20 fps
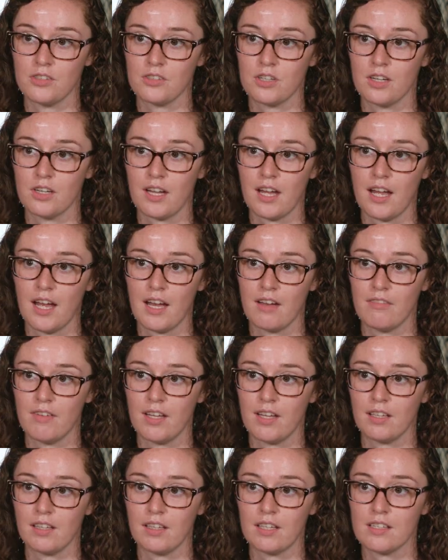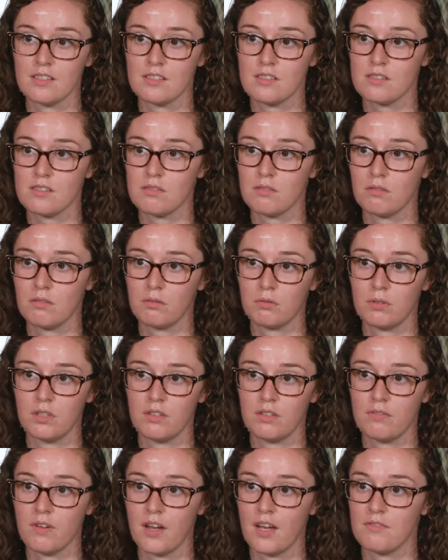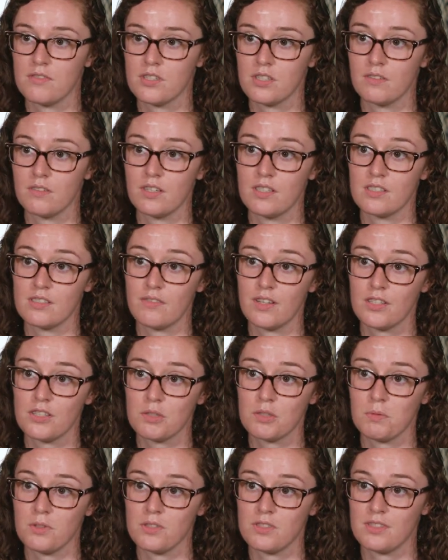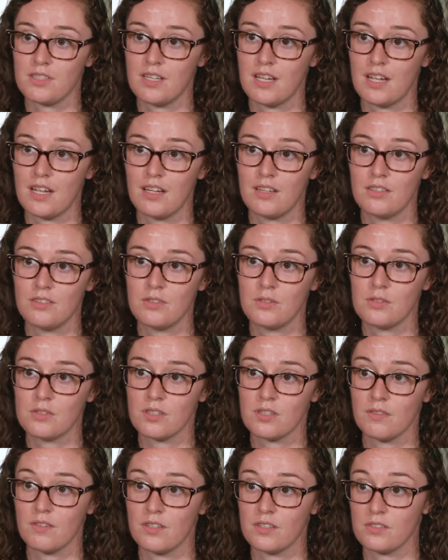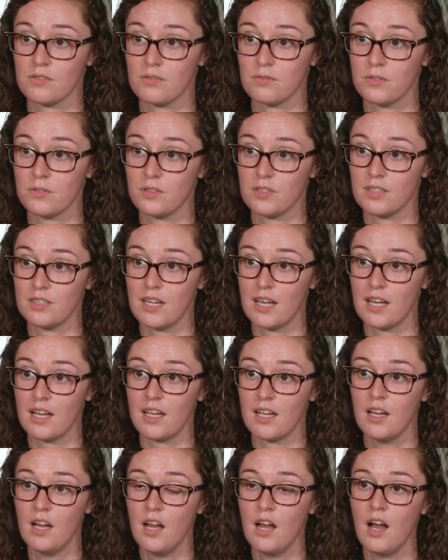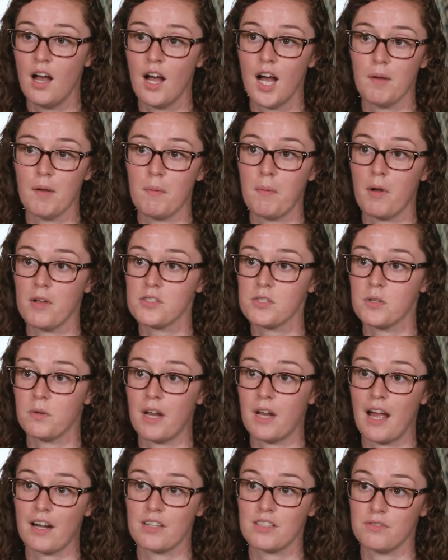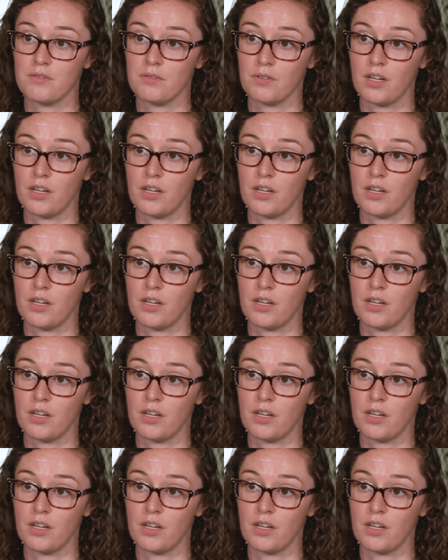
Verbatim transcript: try to have at least three to five servings of vegetables a day and two servings of fruit a day. Um, I'm also an active